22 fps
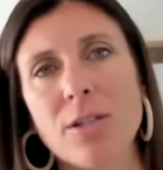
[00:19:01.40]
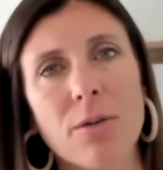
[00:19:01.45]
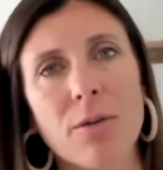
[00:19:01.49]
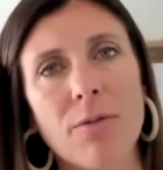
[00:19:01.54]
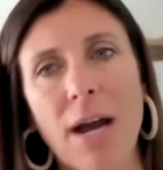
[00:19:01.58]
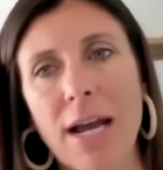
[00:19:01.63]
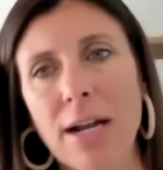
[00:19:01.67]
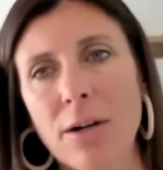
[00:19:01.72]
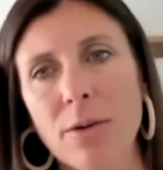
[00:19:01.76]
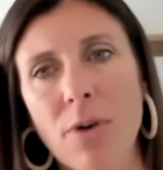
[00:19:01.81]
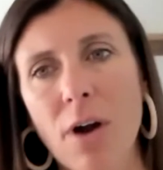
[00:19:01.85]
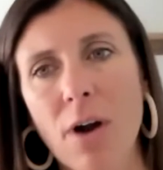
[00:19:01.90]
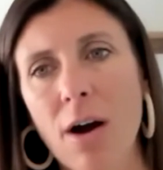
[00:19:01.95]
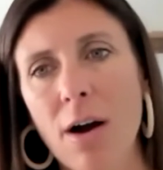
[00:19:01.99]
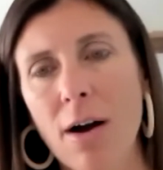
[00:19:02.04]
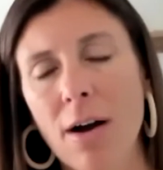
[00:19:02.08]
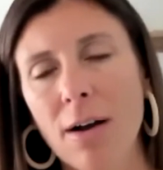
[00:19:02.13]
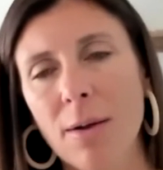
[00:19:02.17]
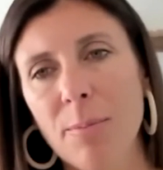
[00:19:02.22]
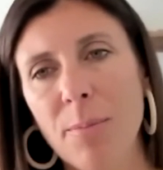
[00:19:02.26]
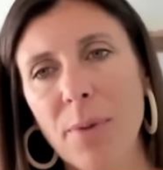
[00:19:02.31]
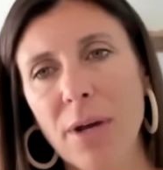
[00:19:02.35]
right or
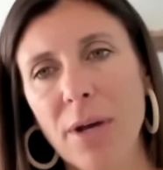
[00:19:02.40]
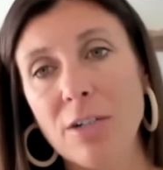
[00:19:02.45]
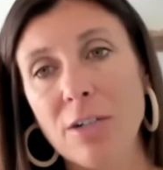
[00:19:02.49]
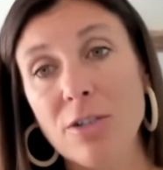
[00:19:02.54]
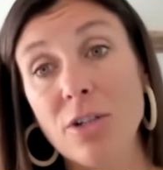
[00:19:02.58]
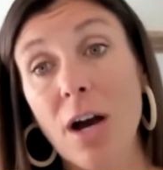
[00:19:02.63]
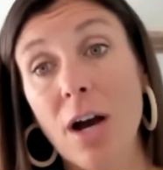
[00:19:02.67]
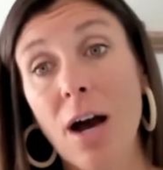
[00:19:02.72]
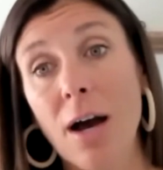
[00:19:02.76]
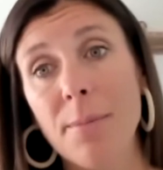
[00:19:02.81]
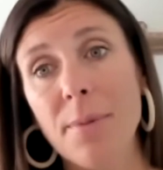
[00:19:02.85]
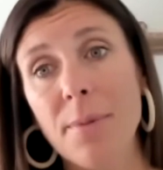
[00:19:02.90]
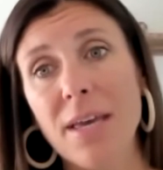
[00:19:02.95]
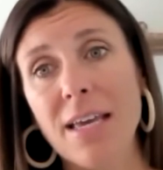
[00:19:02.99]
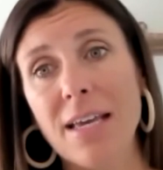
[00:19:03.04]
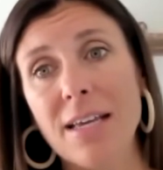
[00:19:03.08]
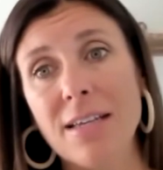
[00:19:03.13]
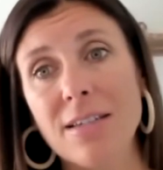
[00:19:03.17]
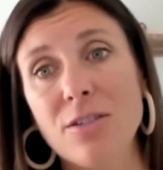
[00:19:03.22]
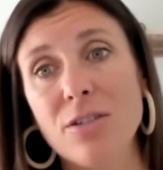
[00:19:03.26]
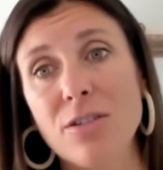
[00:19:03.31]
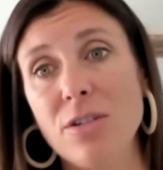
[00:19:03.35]
wrong, but our job
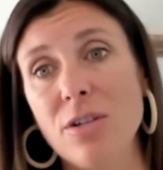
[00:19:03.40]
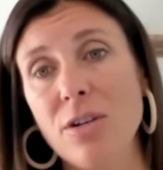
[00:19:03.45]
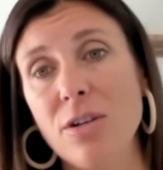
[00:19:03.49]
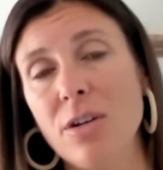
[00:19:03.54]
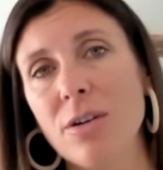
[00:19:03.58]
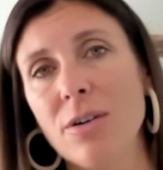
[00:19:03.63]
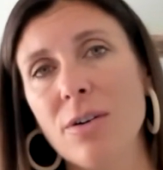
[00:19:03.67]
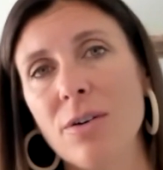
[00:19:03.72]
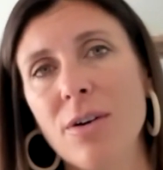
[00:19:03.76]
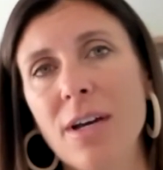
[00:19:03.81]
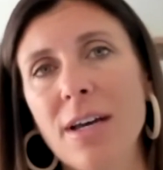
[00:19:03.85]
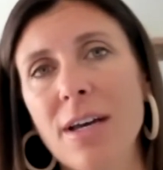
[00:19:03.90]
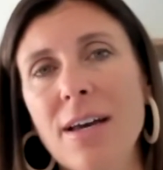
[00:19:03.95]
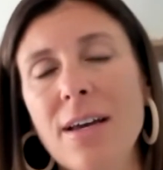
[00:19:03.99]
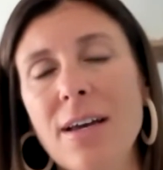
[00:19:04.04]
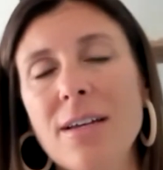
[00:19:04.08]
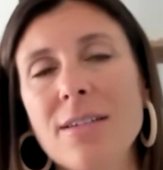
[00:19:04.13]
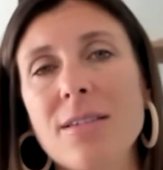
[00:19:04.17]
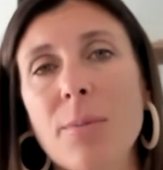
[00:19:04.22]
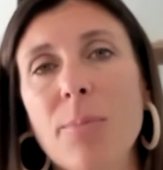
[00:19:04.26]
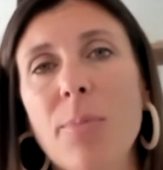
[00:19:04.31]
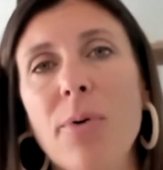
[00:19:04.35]
is to
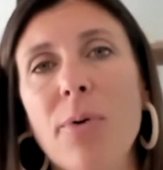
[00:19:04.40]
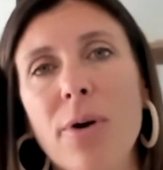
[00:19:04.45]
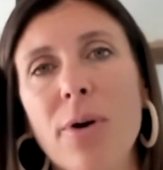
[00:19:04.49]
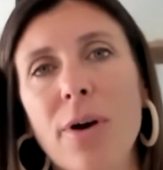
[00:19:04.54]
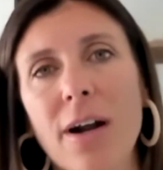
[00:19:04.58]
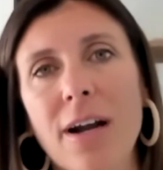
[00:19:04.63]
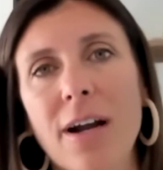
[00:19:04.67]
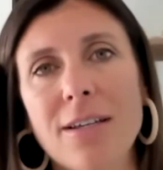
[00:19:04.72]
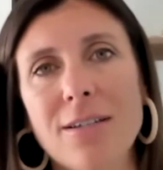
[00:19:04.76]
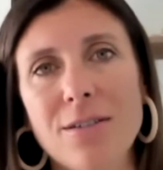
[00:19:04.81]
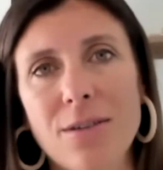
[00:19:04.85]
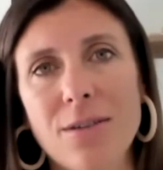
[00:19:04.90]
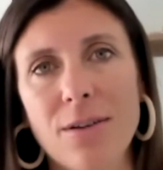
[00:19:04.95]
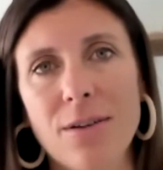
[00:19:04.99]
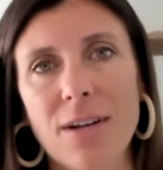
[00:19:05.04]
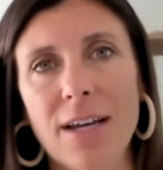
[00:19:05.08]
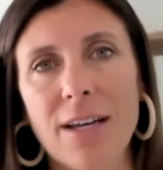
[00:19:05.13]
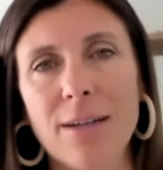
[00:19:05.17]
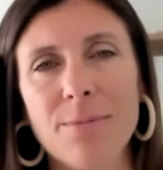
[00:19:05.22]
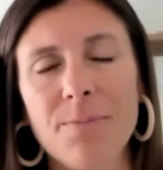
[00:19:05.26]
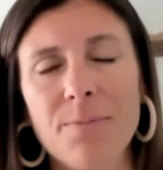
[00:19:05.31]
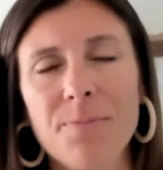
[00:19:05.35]
support a
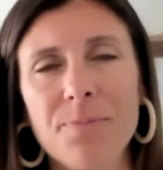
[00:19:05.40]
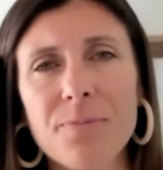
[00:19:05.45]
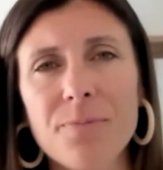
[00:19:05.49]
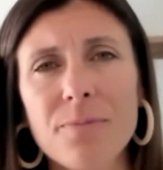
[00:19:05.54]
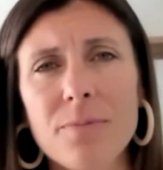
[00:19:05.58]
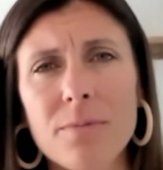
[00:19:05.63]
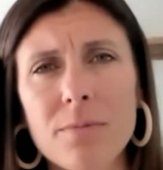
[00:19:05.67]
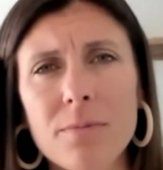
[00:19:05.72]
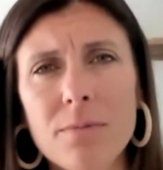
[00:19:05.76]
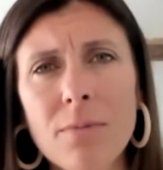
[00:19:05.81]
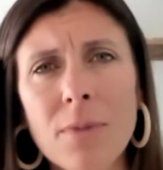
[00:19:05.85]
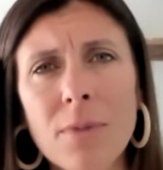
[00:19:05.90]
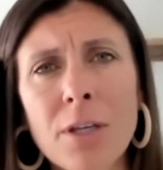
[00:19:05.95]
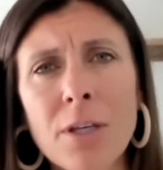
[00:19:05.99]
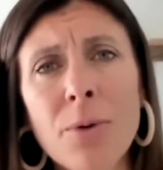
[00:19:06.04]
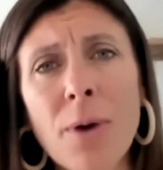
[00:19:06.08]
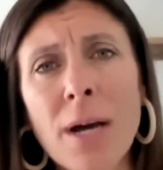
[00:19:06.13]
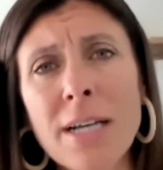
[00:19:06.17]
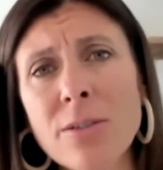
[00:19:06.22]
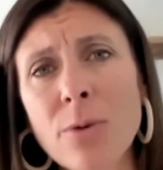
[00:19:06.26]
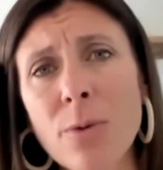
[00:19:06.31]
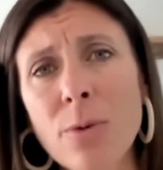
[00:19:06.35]
student who
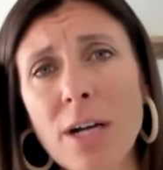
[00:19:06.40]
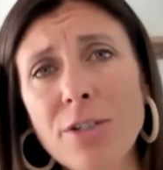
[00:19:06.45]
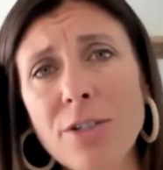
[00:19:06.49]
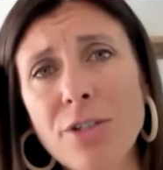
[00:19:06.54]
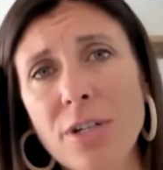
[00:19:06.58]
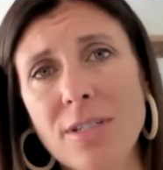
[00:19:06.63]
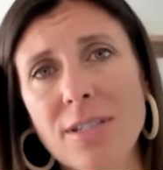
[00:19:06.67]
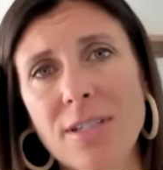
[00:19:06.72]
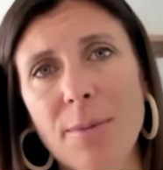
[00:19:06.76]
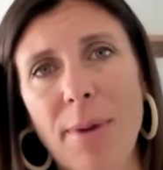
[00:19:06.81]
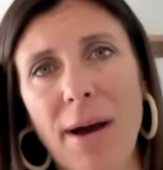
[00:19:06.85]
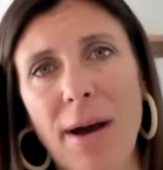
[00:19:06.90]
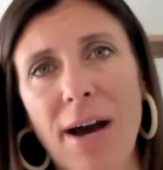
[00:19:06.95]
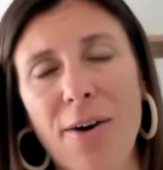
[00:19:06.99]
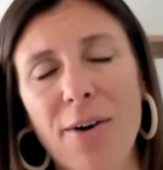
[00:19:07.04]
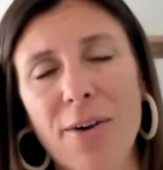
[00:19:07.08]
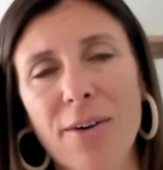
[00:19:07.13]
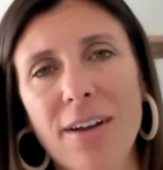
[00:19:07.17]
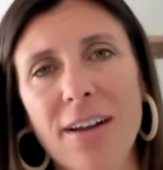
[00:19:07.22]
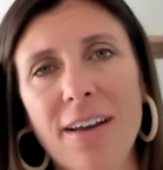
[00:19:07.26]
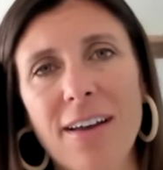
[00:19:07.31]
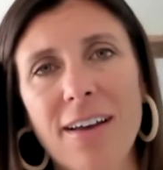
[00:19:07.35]
has questions
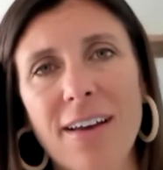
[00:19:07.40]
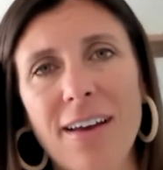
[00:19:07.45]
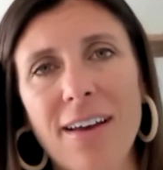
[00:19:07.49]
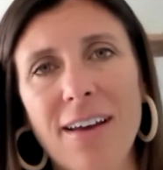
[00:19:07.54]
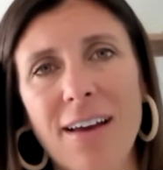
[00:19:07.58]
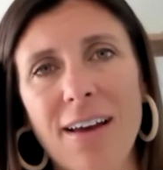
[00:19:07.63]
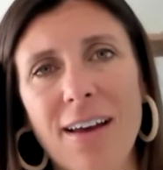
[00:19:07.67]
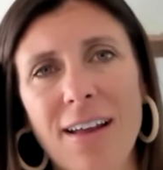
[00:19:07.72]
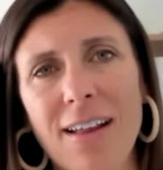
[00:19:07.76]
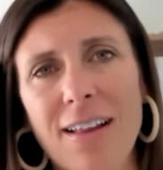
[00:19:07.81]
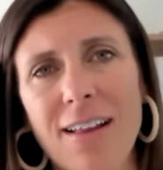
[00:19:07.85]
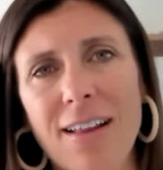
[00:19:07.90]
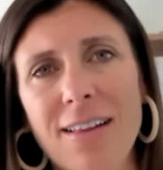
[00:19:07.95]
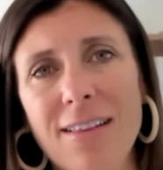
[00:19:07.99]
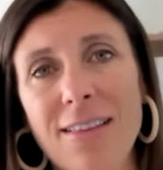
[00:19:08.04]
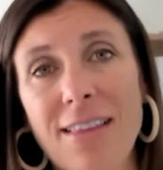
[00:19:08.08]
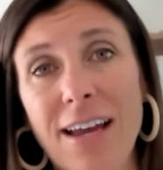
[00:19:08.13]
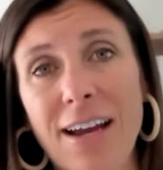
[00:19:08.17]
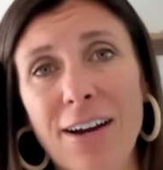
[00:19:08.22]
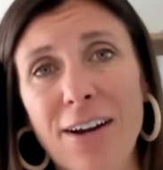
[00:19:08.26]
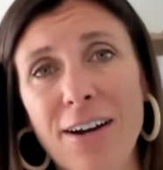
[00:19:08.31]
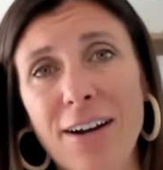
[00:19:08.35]
about
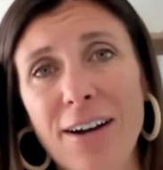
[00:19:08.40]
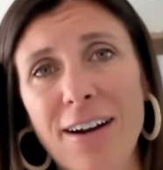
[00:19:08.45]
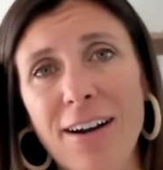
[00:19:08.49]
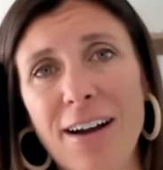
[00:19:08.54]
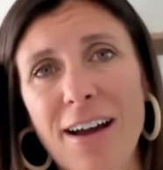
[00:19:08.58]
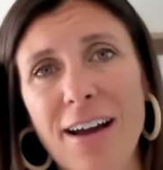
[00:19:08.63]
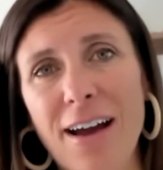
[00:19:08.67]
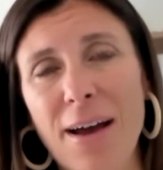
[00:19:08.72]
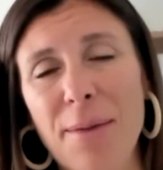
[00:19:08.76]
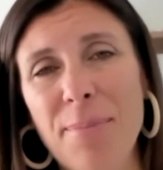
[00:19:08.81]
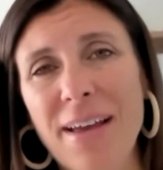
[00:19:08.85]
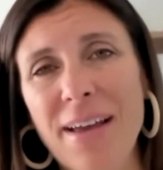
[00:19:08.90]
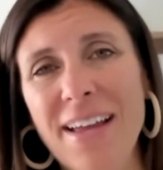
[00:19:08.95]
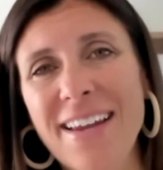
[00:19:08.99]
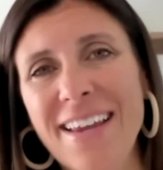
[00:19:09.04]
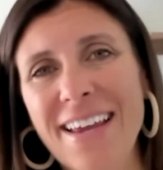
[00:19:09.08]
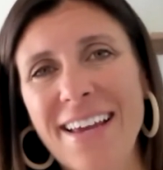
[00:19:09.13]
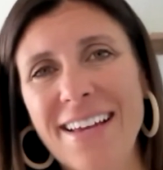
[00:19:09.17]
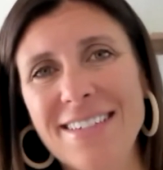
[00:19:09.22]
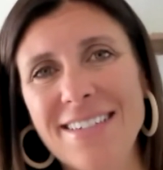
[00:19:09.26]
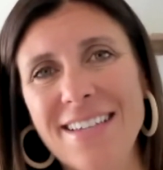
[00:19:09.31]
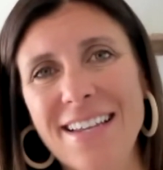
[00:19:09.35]
their
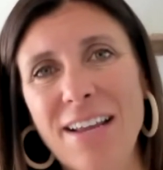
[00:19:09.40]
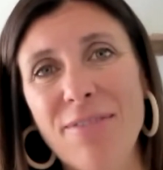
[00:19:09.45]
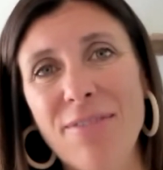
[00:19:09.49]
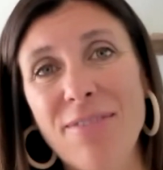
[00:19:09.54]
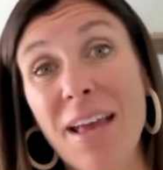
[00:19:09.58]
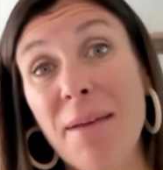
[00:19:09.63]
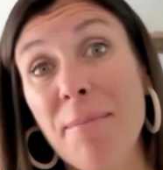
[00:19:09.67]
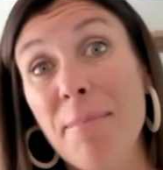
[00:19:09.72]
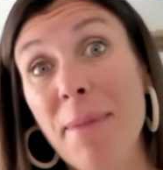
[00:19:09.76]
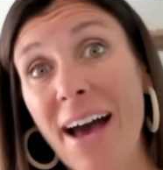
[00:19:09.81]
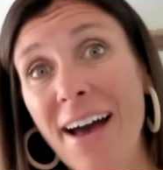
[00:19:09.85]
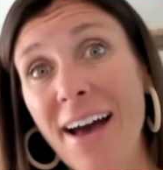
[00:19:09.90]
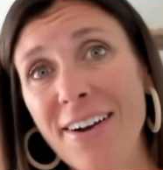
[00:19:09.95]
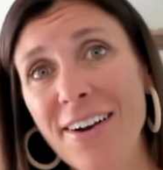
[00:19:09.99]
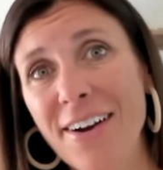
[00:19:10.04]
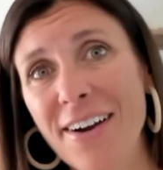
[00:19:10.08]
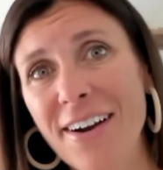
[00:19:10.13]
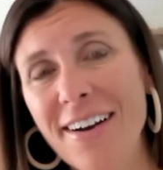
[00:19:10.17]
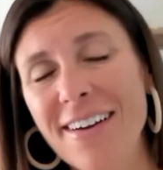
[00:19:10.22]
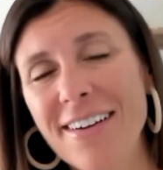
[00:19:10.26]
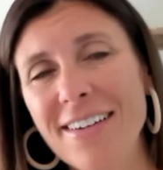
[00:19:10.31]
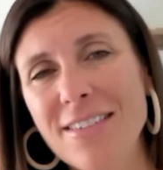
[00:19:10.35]
opinions and if they matter.